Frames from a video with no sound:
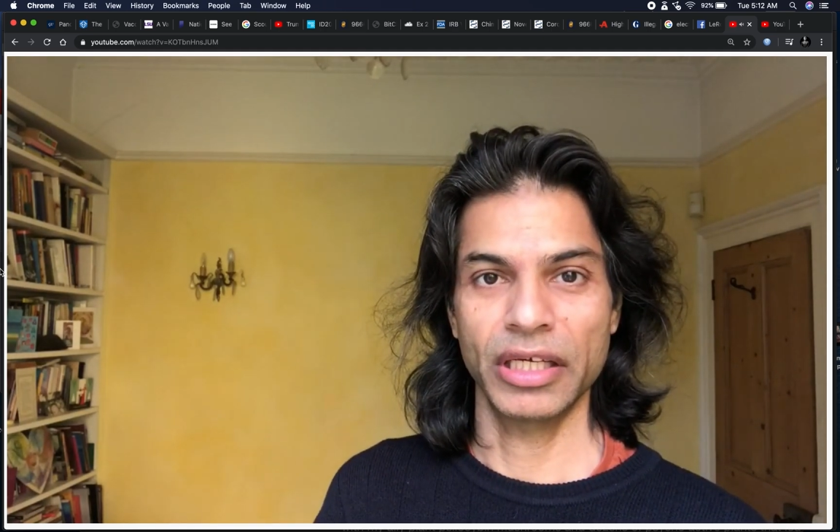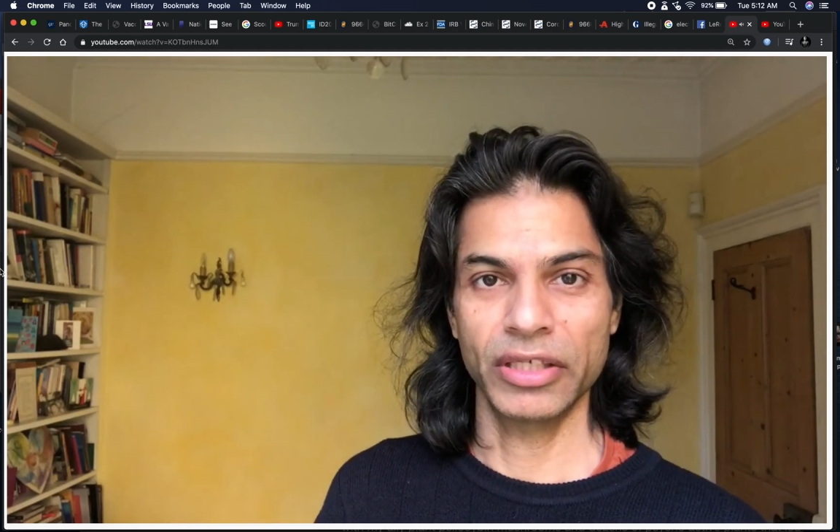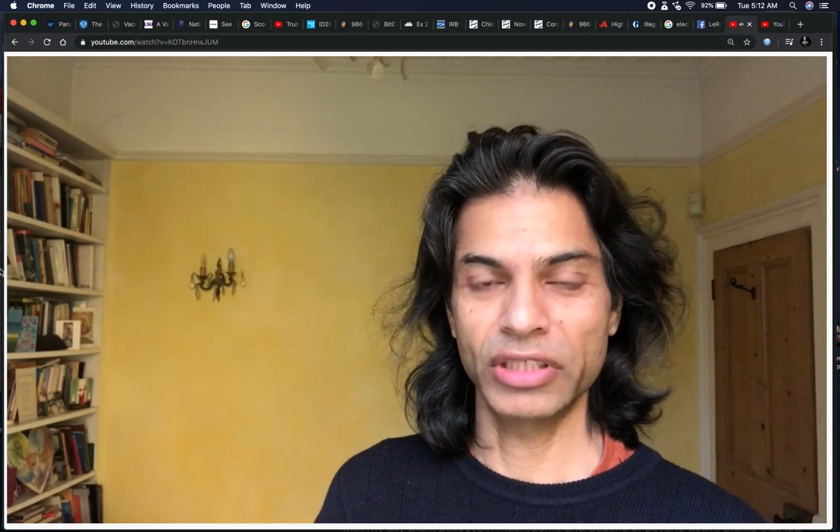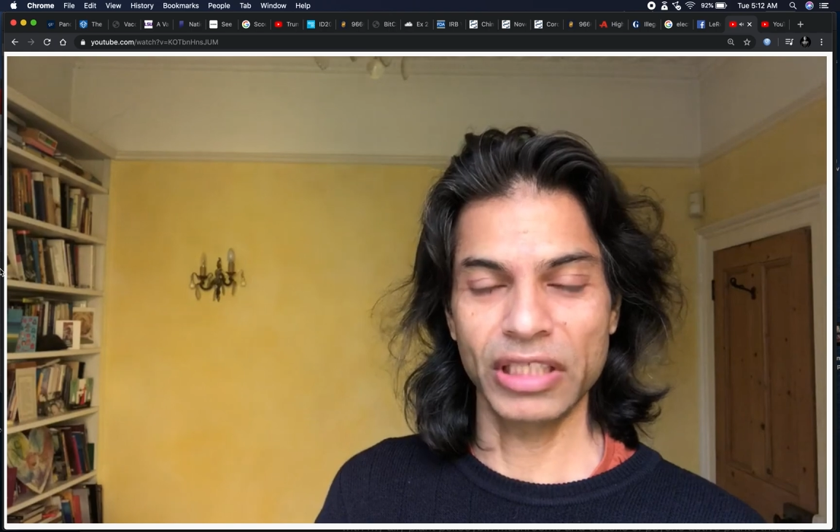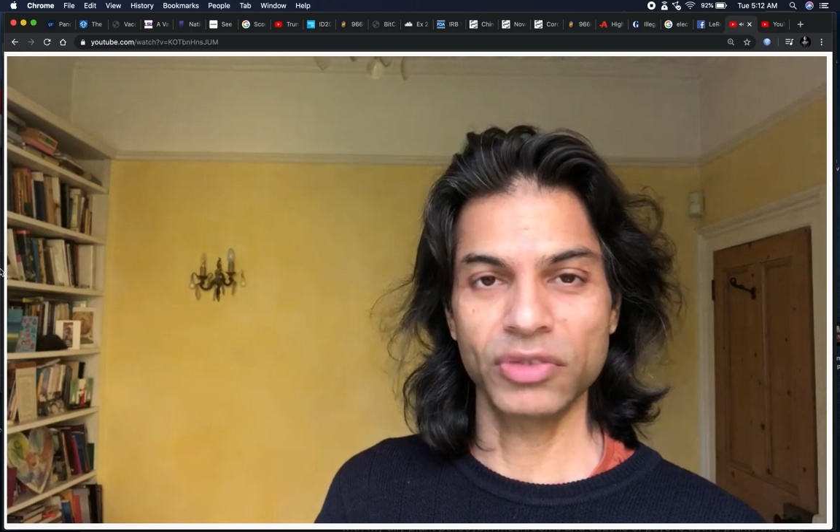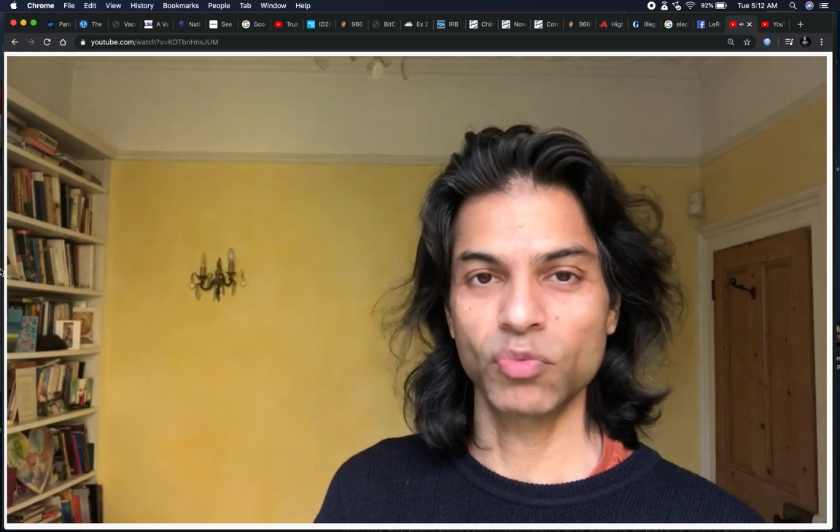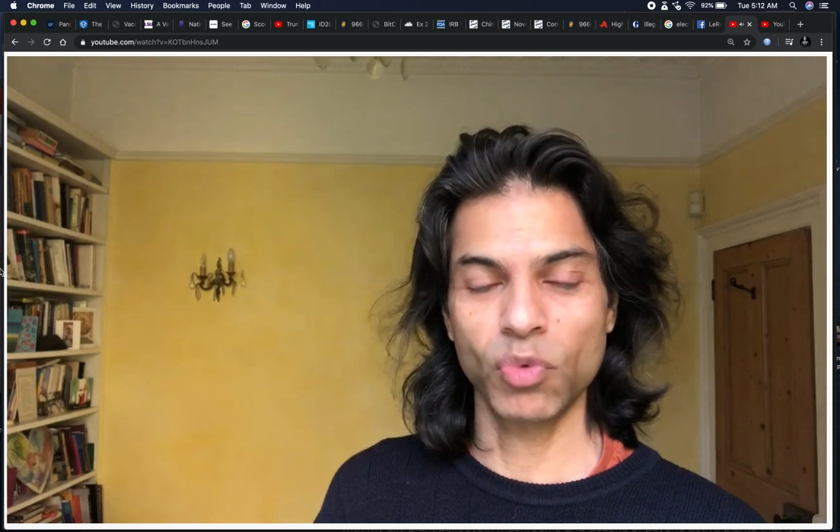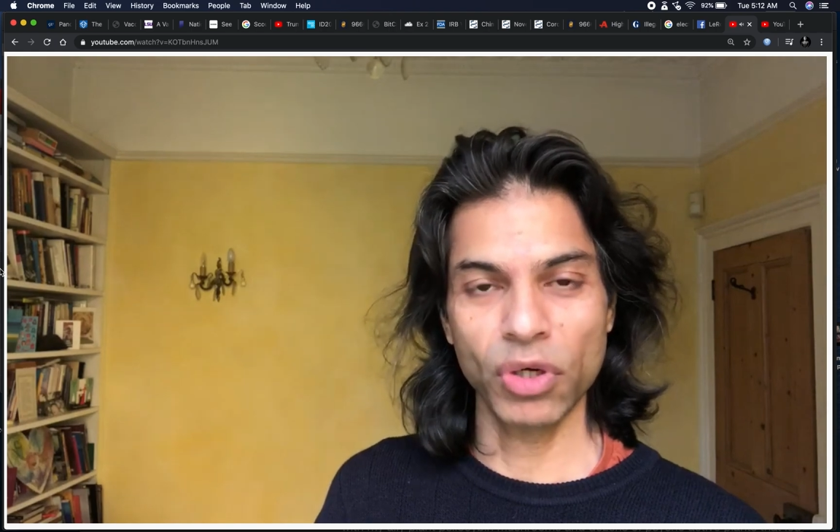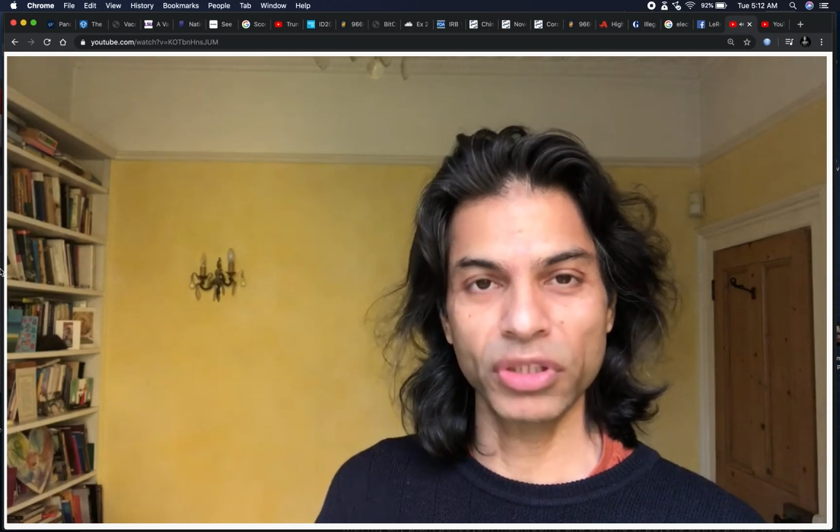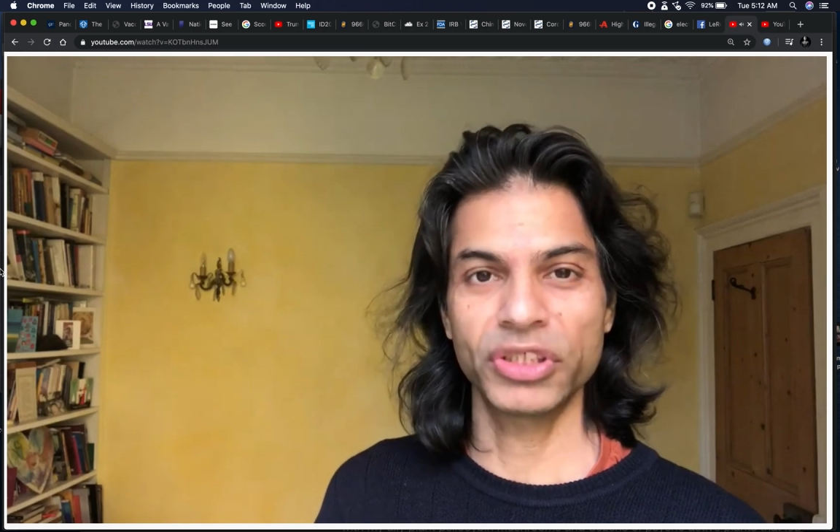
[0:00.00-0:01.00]
It doesn't
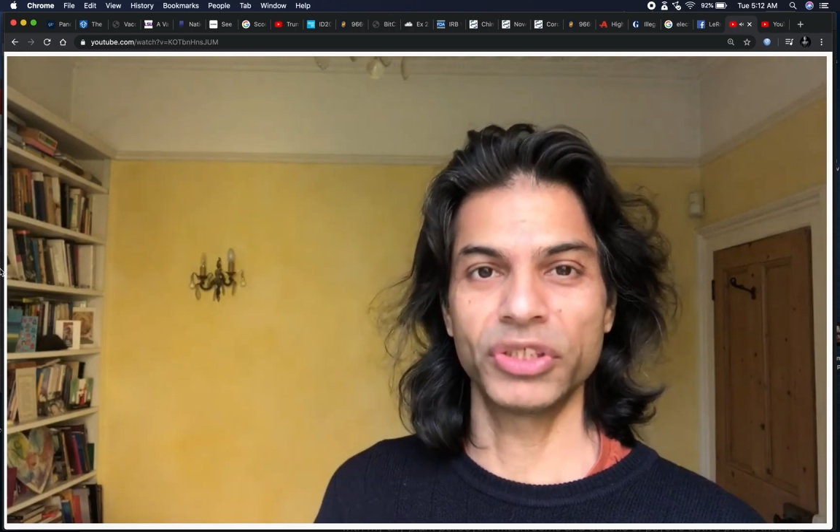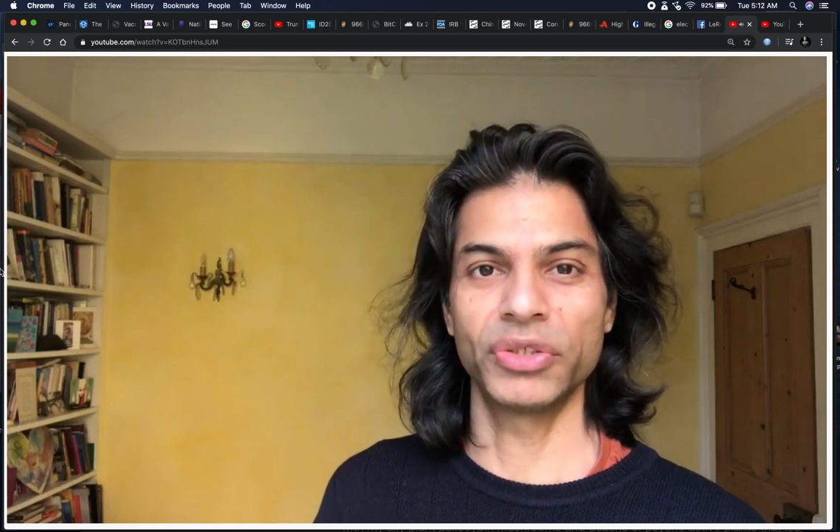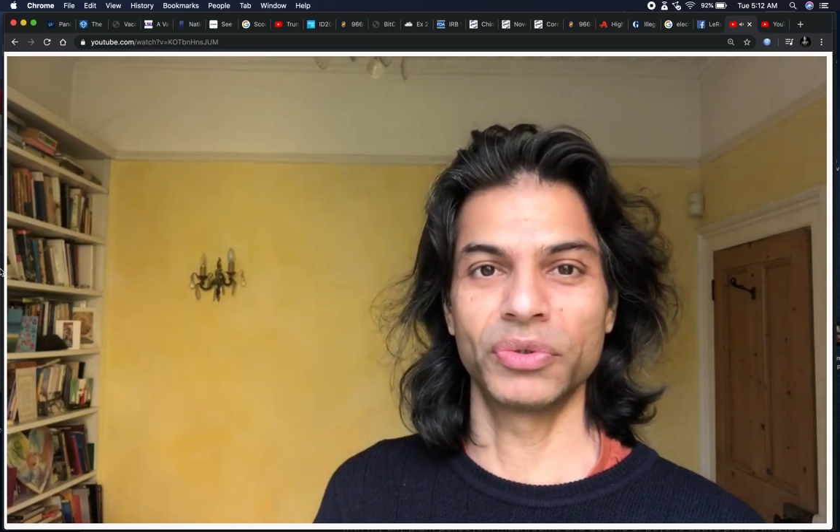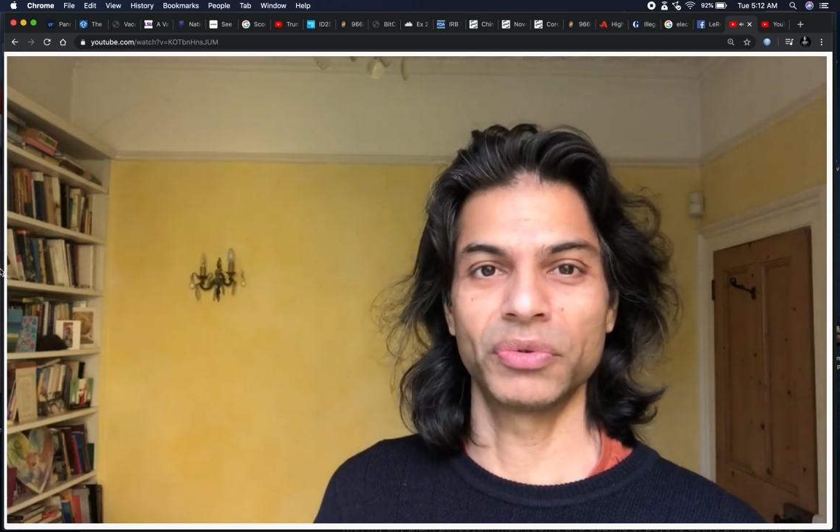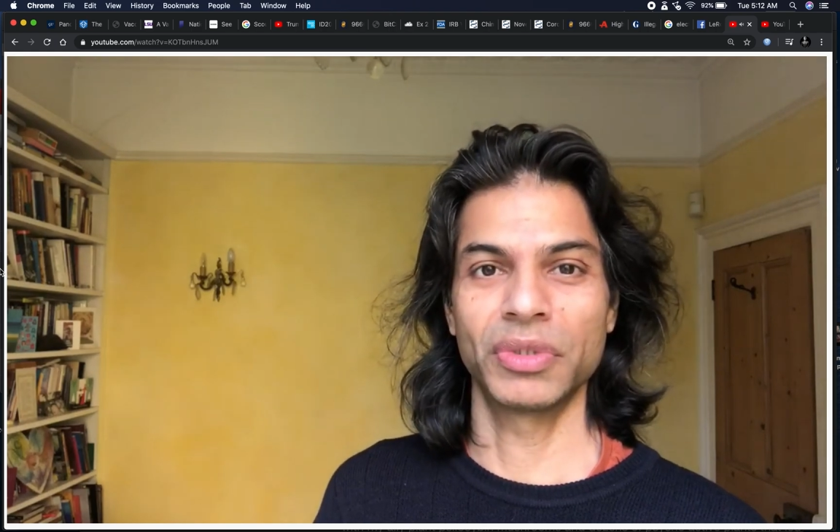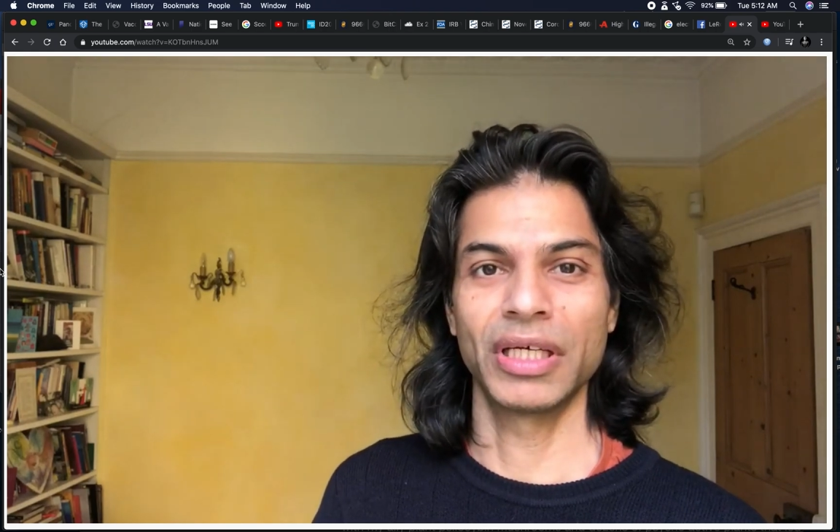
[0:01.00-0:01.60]
want you